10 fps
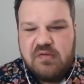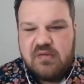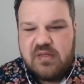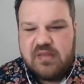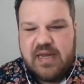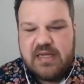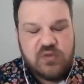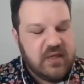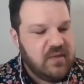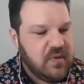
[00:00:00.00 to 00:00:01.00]
that I
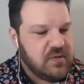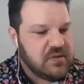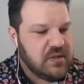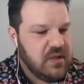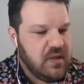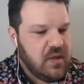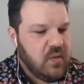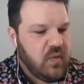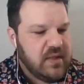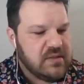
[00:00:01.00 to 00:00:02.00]
enjoyed the most,
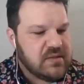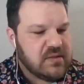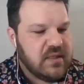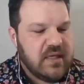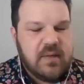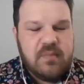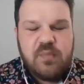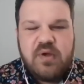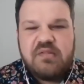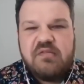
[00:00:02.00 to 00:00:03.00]
was the
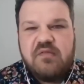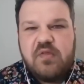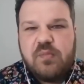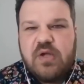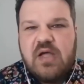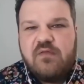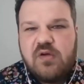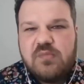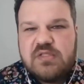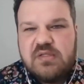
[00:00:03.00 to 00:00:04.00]
presence of the
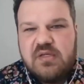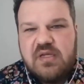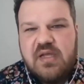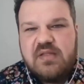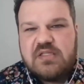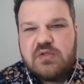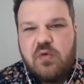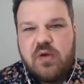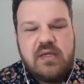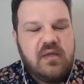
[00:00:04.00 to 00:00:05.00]
Proverbs in this
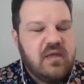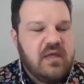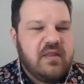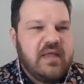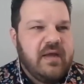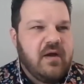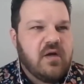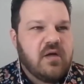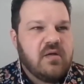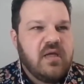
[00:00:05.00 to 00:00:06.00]
story. They
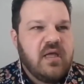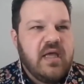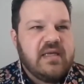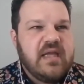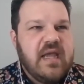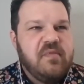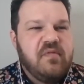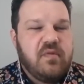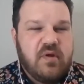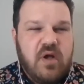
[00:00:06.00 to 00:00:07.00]
are at times,
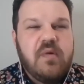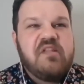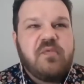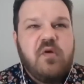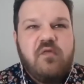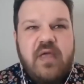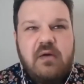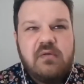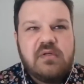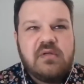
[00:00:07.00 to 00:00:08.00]
they're always
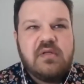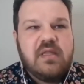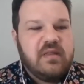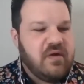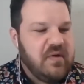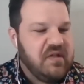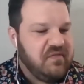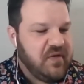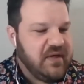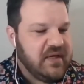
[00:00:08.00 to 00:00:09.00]
profound. They're always
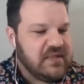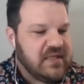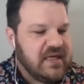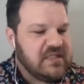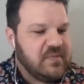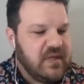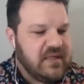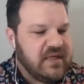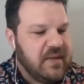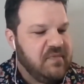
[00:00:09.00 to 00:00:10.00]
very concise. At
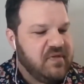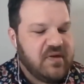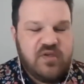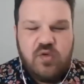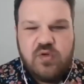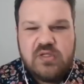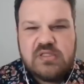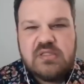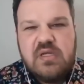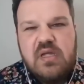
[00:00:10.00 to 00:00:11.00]
times they're humorous.
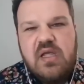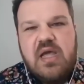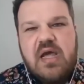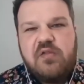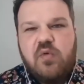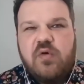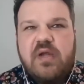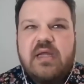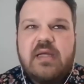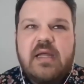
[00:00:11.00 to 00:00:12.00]
I was wondering,